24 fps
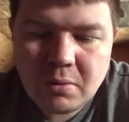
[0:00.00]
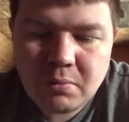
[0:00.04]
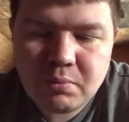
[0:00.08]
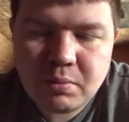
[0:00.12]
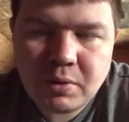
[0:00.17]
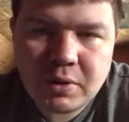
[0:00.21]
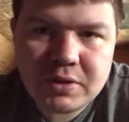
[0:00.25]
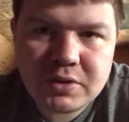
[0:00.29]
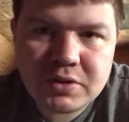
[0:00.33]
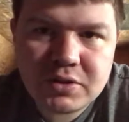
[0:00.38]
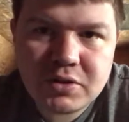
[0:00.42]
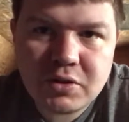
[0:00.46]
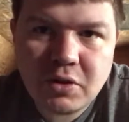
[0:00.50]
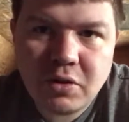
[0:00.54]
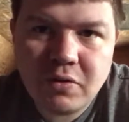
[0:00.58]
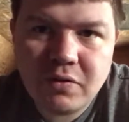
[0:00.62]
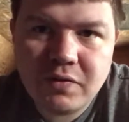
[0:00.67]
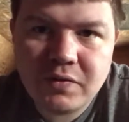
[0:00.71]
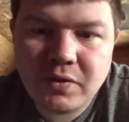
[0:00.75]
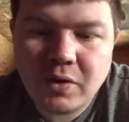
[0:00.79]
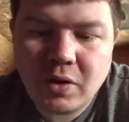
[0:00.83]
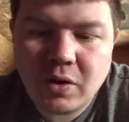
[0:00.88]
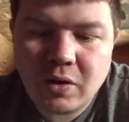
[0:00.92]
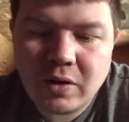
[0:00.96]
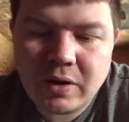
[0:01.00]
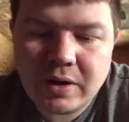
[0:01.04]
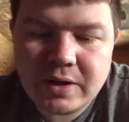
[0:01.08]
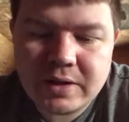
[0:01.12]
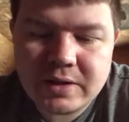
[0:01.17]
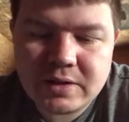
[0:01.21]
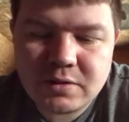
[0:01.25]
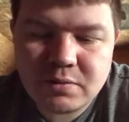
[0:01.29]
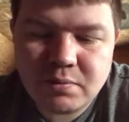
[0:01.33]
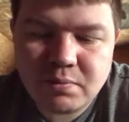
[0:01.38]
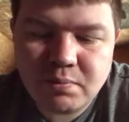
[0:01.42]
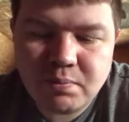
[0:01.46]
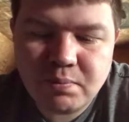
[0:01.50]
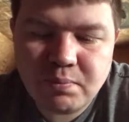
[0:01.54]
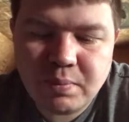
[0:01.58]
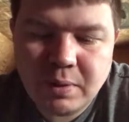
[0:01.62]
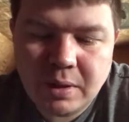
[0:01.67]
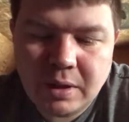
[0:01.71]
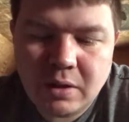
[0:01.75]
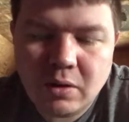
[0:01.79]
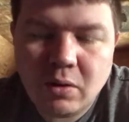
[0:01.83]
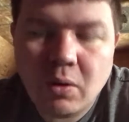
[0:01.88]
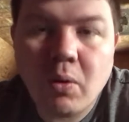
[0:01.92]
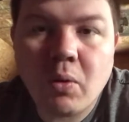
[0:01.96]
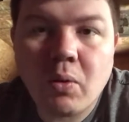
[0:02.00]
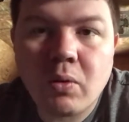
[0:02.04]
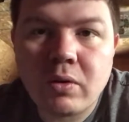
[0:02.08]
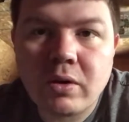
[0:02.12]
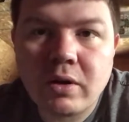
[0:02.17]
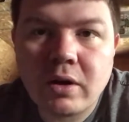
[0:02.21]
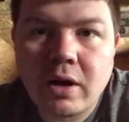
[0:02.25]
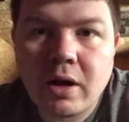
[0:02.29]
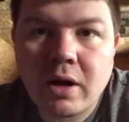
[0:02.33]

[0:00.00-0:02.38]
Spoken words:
But so far, it's been holding